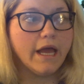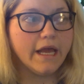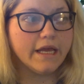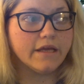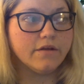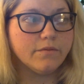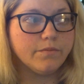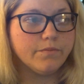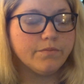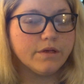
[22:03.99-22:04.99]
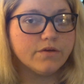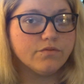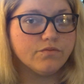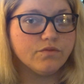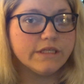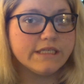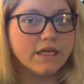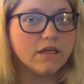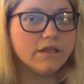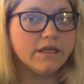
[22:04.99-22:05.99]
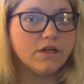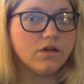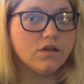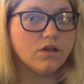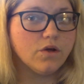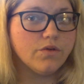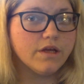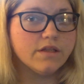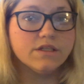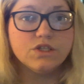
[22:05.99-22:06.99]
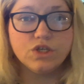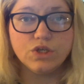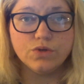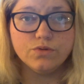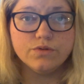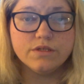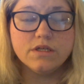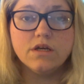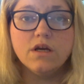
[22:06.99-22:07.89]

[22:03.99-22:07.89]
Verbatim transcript: hey, they're recycling clothing that's used.